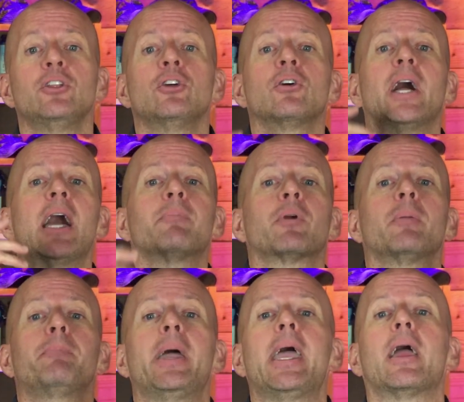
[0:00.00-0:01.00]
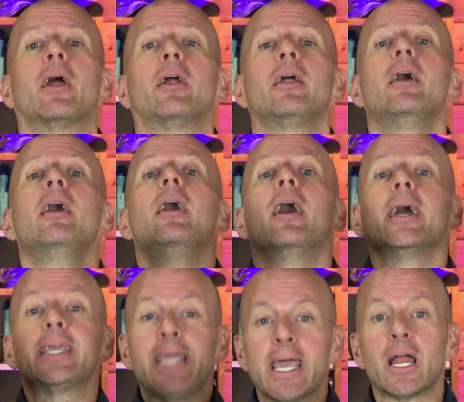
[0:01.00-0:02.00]
you'll have prepared a
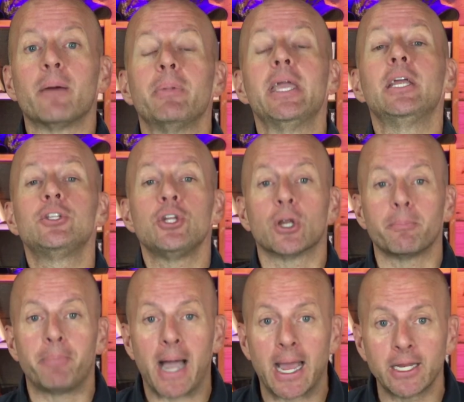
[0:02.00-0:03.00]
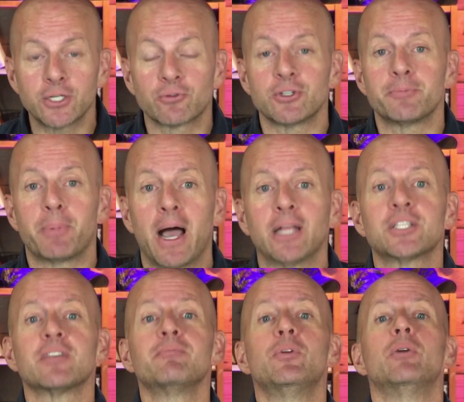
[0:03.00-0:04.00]
get-up into your body's
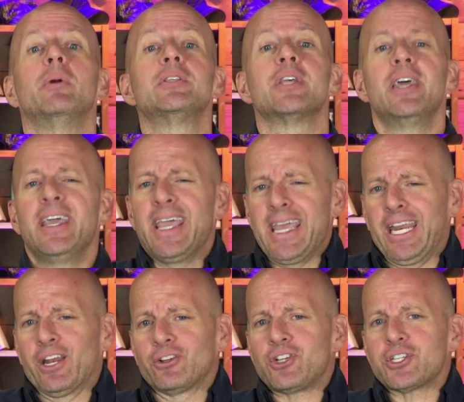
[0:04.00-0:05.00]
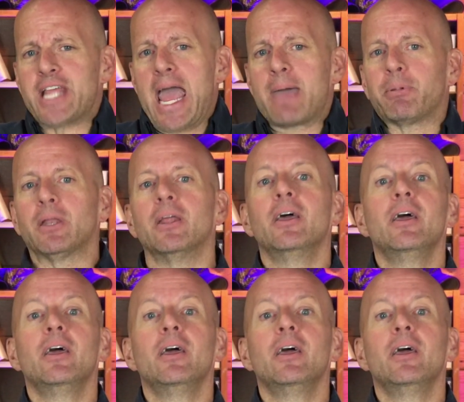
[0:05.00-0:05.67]
responsive movements, and it'll just happen,